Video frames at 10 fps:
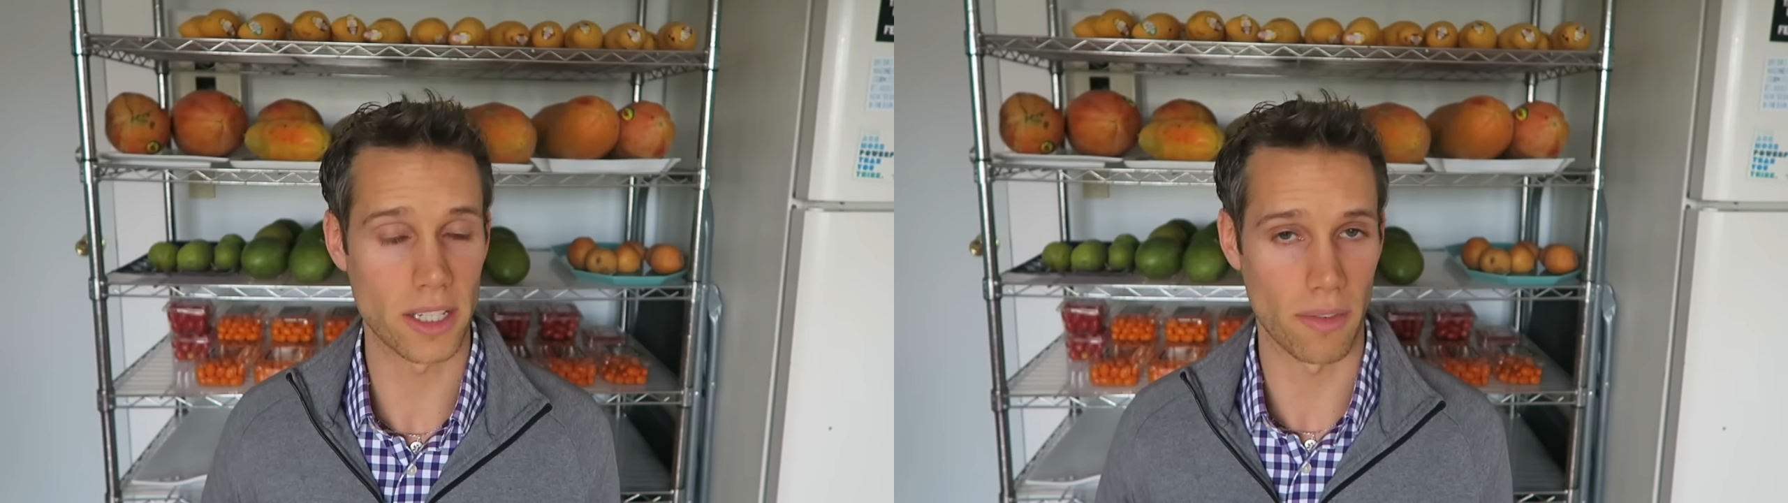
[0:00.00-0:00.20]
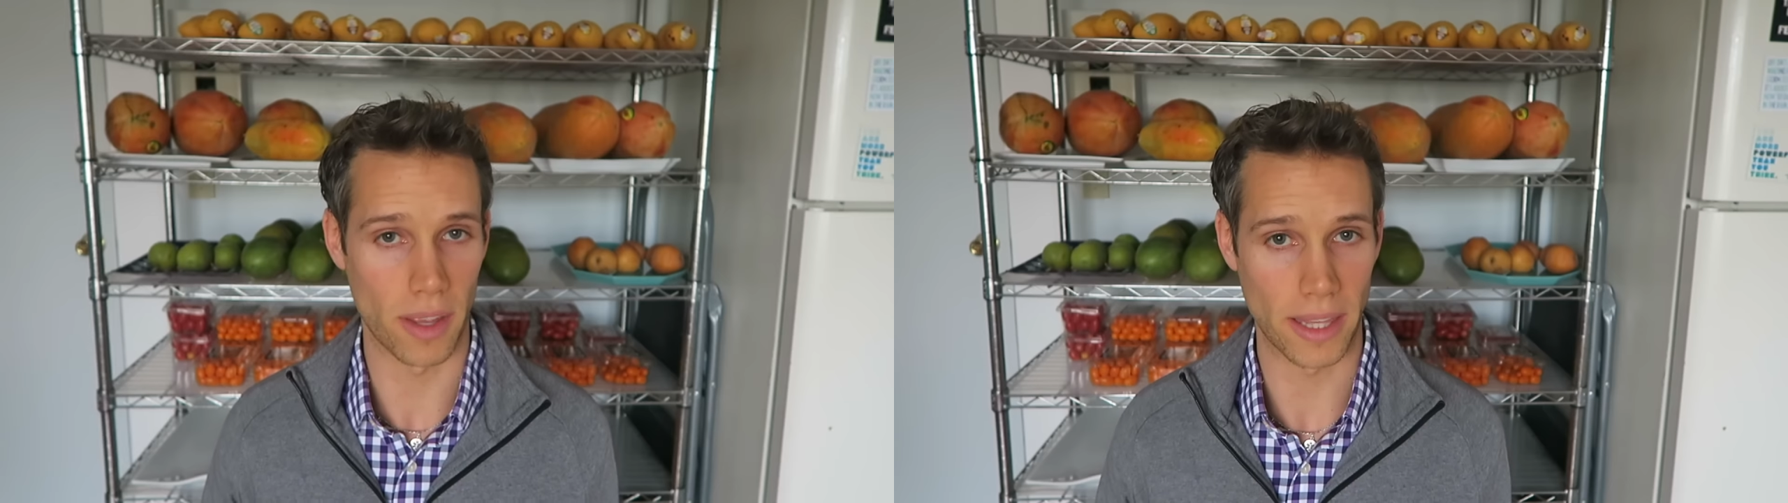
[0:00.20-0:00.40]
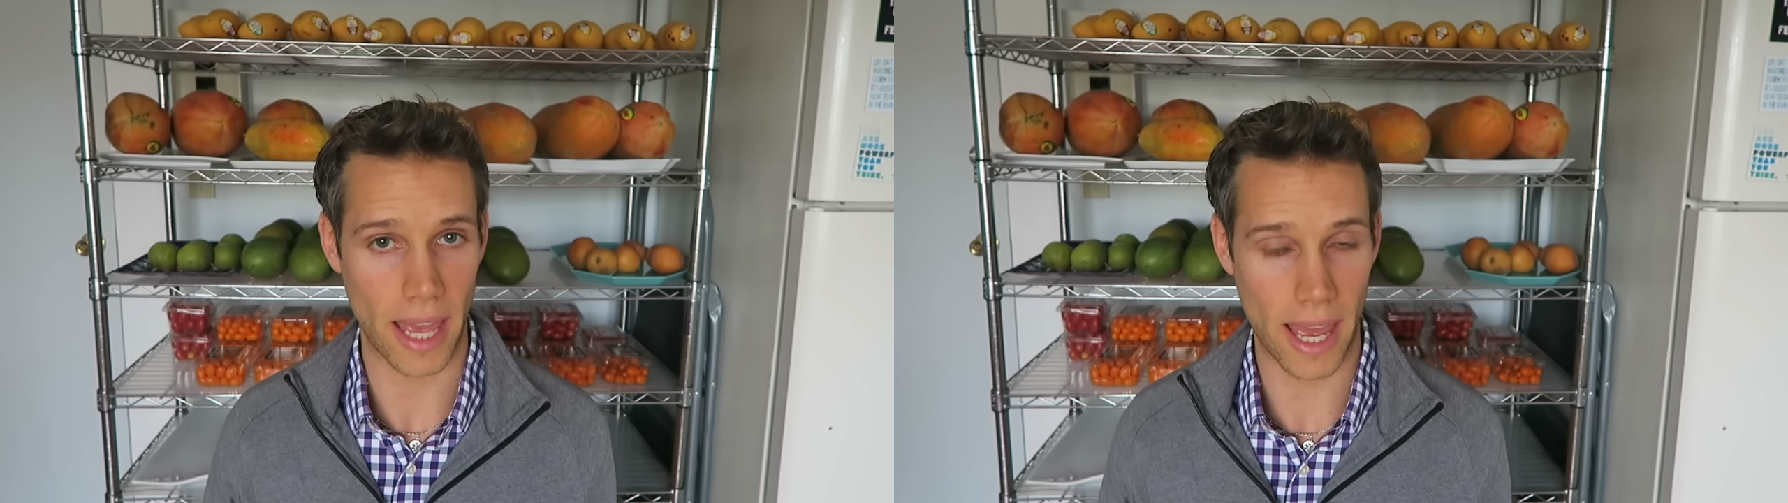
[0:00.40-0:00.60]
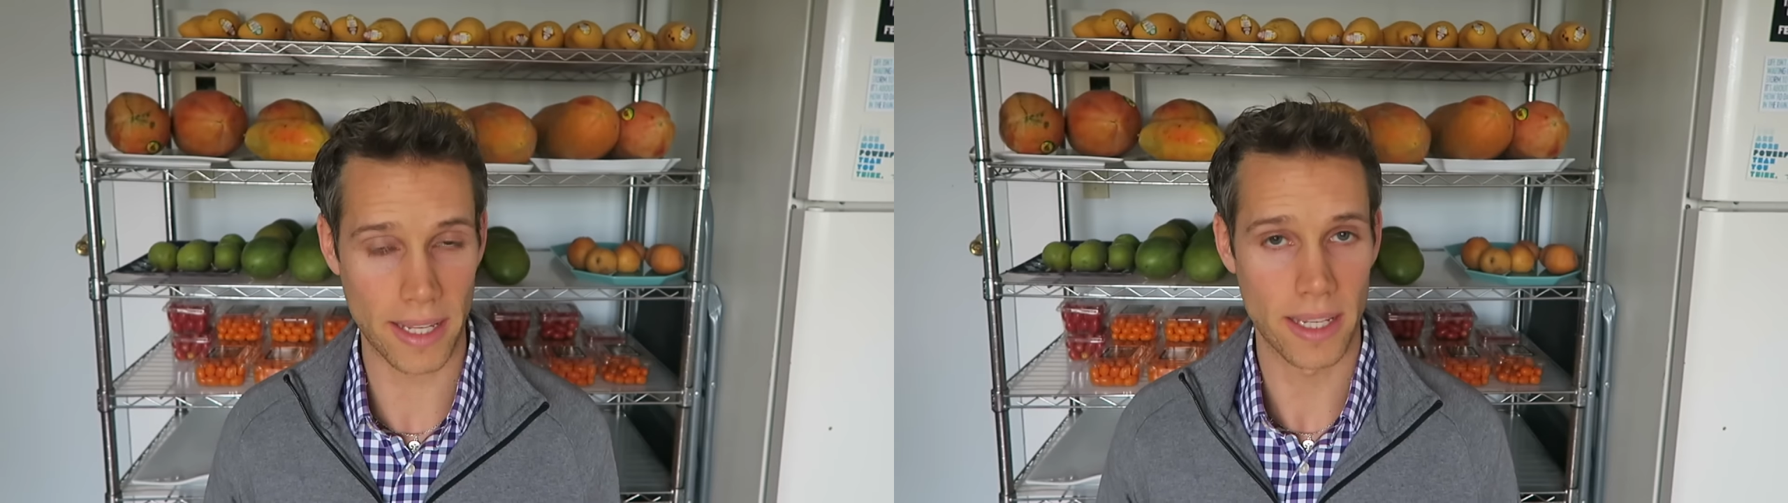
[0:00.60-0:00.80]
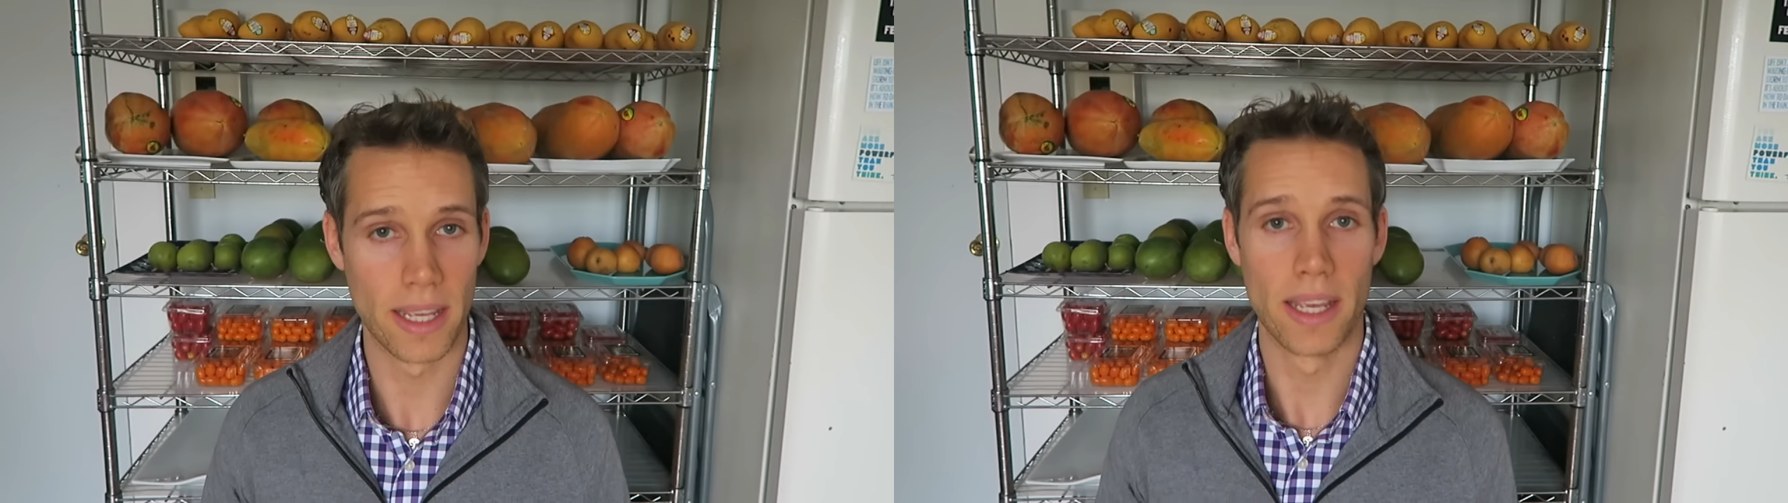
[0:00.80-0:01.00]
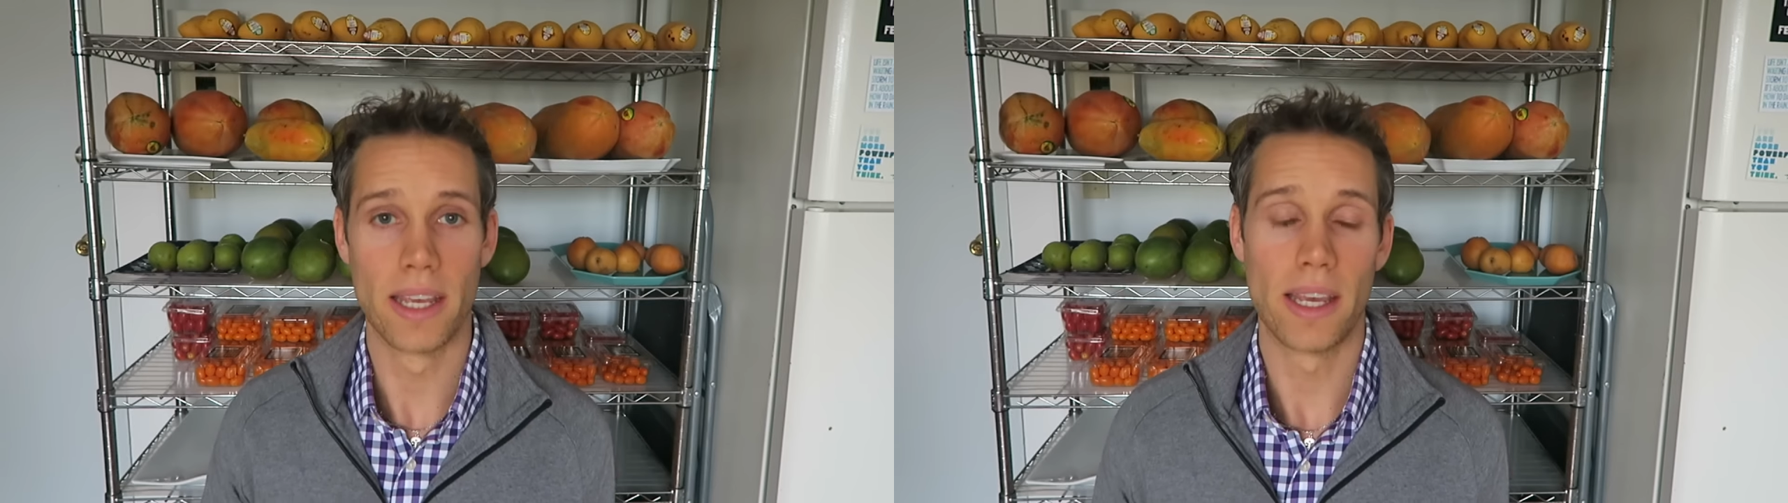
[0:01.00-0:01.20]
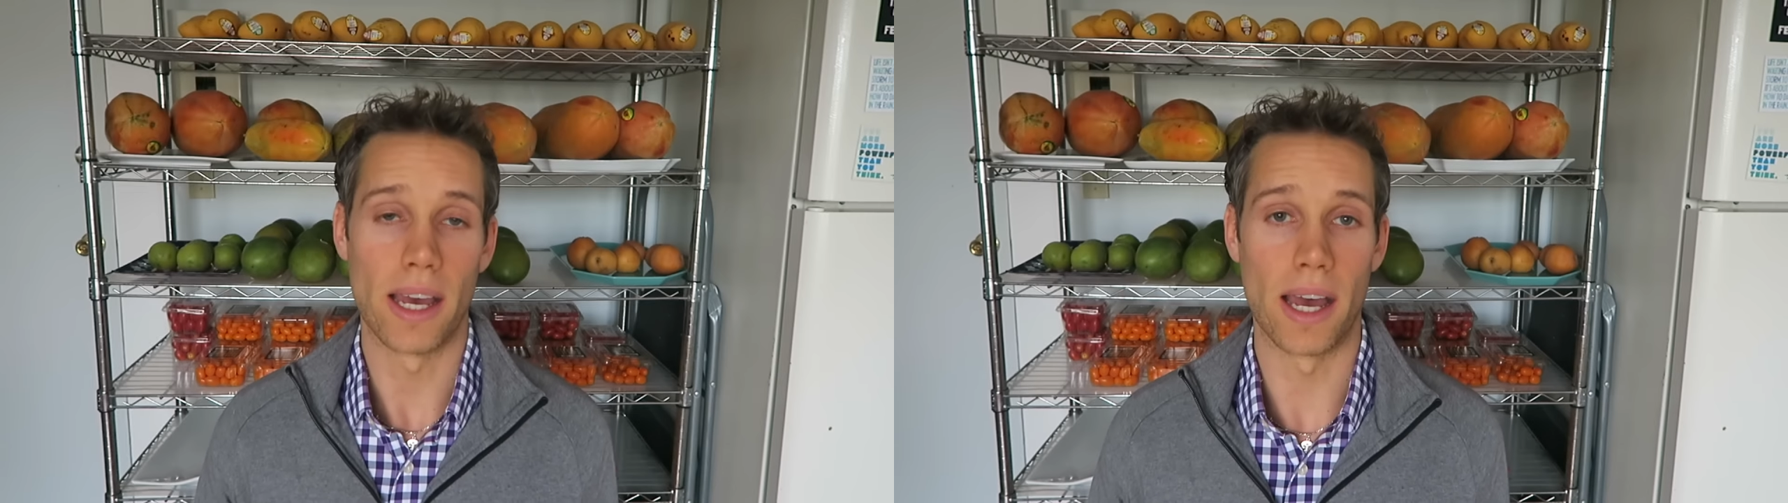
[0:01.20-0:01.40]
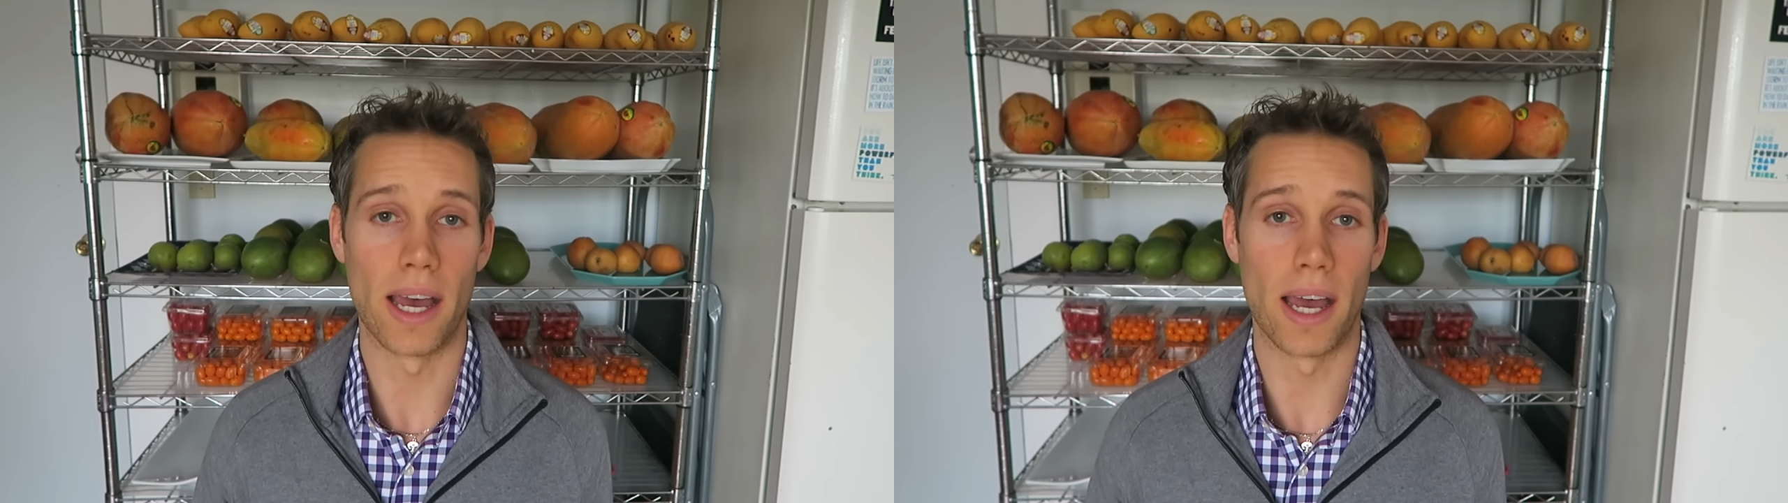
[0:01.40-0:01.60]
and stuff like that.
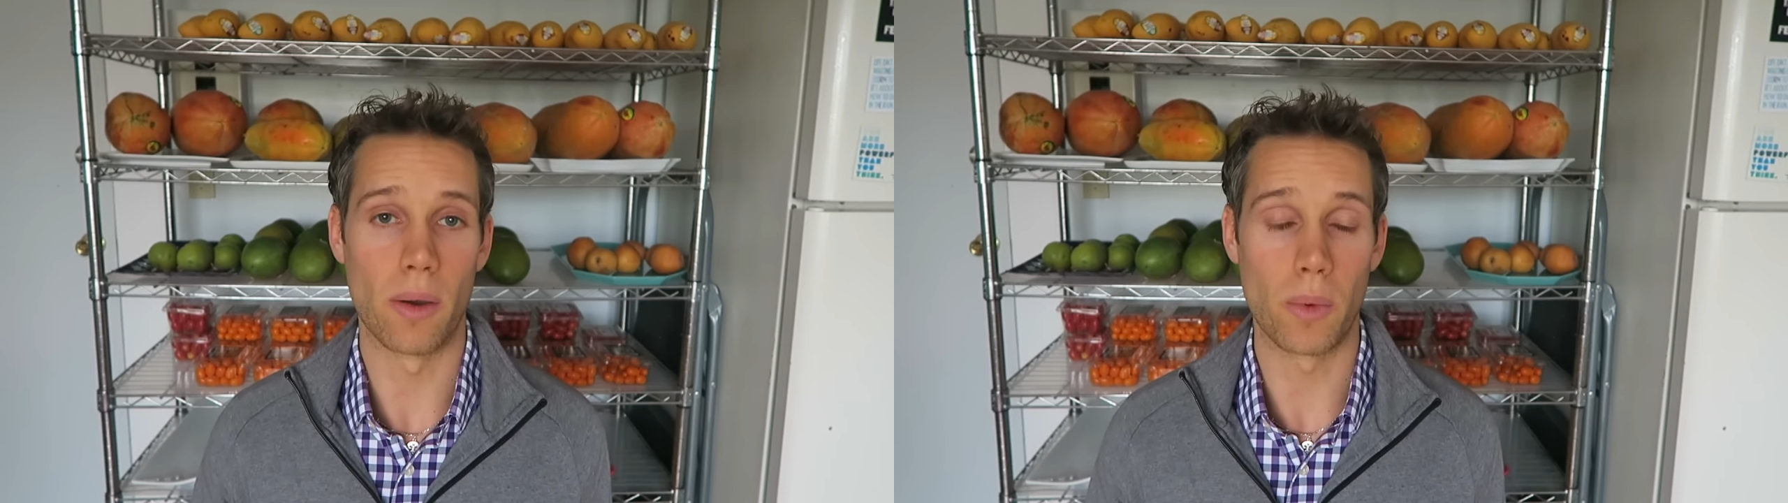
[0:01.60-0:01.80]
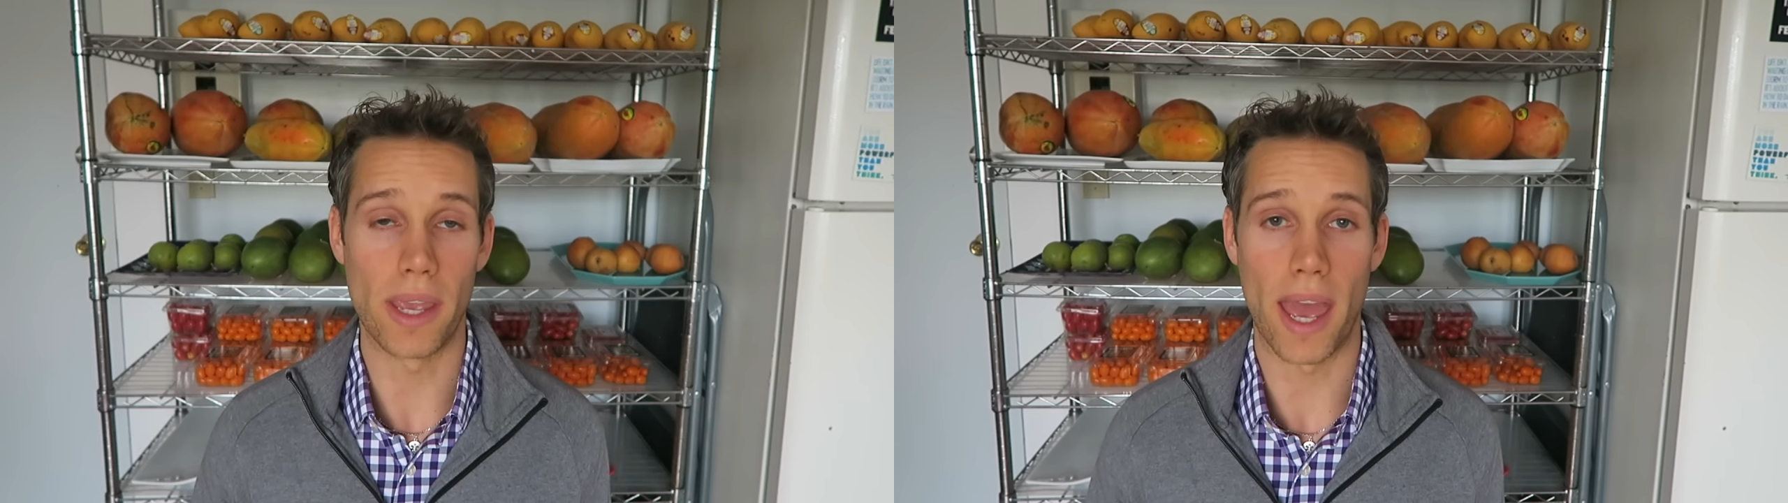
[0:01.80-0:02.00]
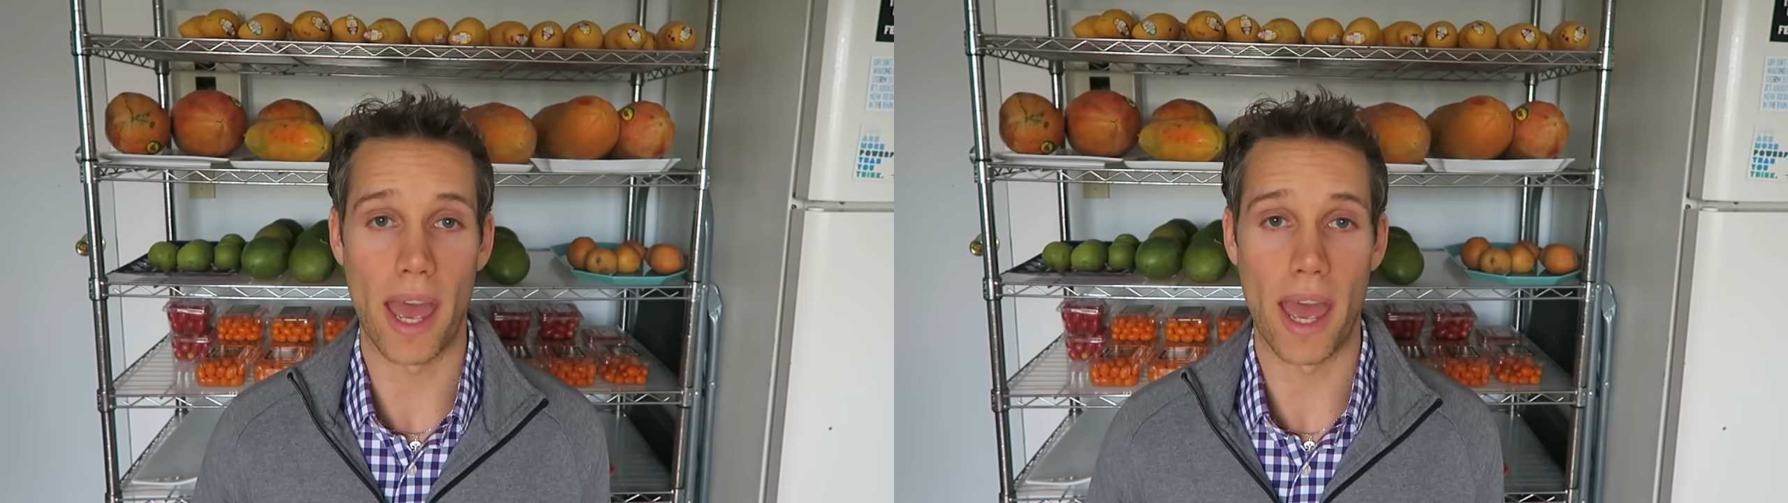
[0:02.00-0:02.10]
We